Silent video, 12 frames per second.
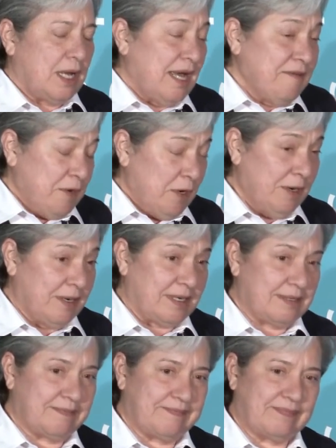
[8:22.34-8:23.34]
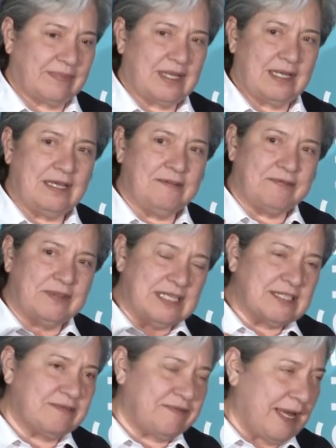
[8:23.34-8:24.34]
I've heard, if
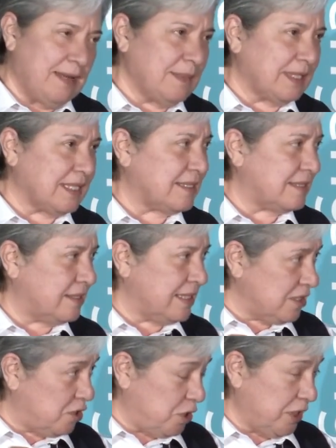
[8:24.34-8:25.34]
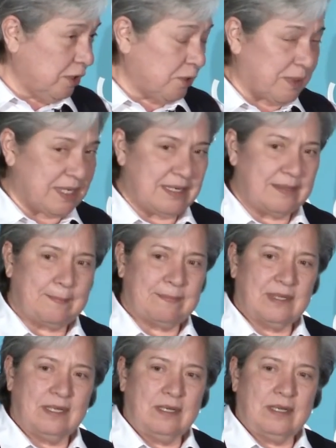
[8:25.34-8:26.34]
these families, these children,
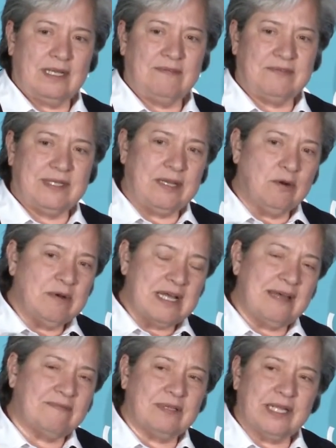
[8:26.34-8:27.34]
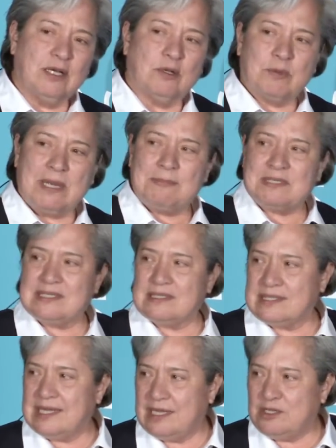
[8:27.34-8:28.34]
if they don't have legal
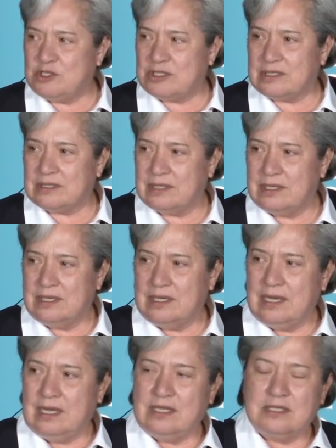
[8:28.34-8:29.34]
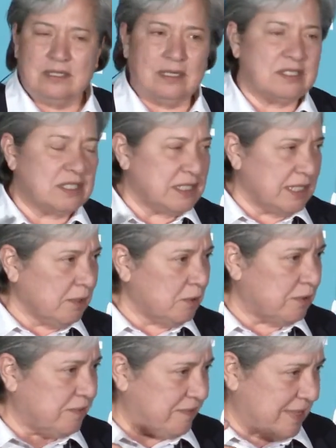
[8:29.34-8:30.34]
representation,
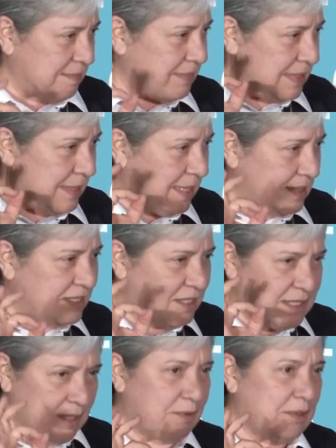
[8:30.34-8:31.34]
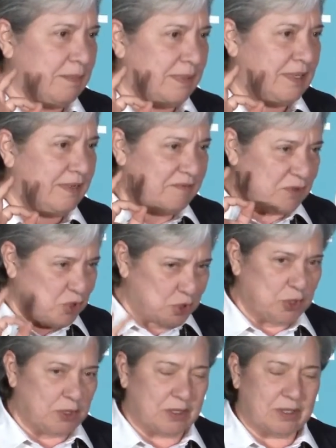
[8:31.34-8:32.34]
0 of them, 0 for
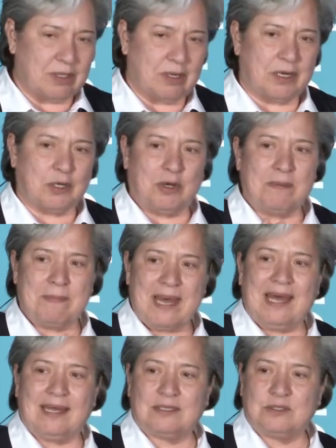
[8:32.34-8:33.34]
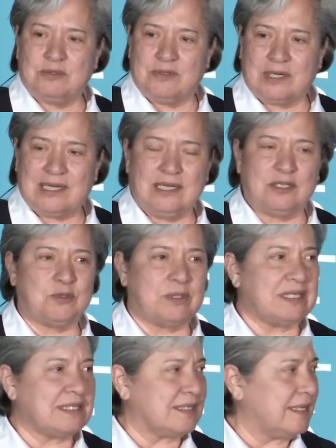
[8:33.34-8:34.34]
sure, are going back to their
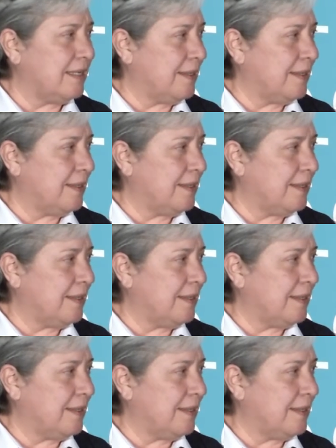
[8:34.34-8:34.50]
countries,